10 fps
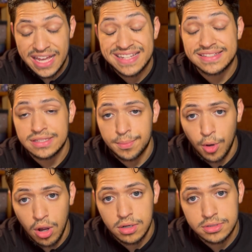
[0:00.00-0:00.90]
It's in the
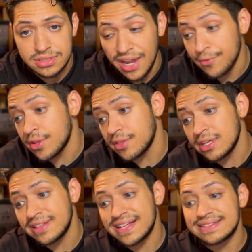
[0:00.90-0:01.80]
Bronx.
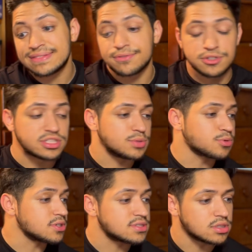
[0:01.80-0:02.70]
Everything that's for
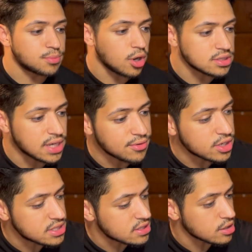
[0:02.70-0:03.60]
sleepwear, it's in the Bronx. I
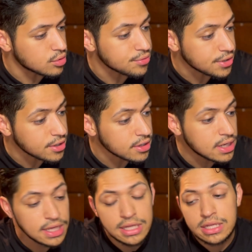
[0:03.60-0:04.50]
already took it over there,
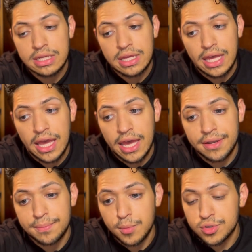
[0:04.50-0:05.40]

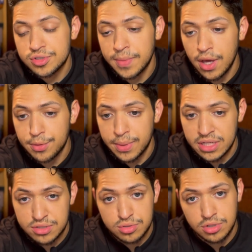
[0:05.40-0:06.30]
and most of my other
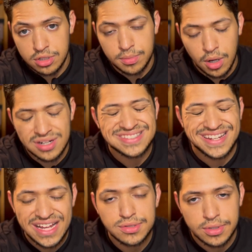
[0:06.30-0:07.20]
bathing suits are in the Bronx,
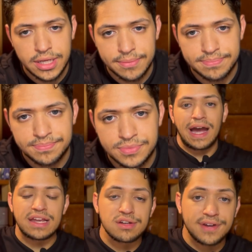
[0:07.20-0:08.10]
and that's okay.
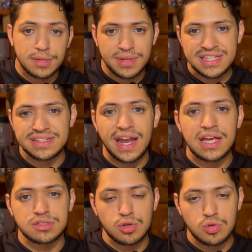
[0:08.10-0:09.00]
I need to find a place that
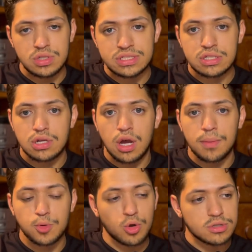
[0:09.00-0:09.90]
has logo-less
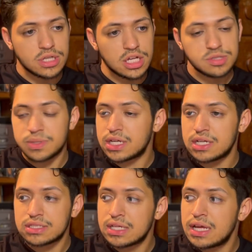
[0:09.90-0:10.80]
quarter socks
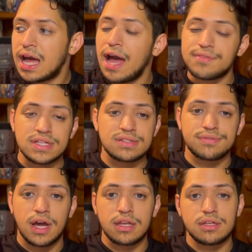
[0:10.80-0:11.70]
because I have yet to
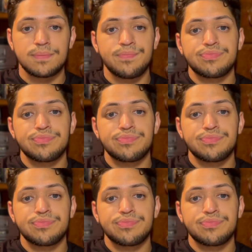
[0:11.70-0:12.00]
find it.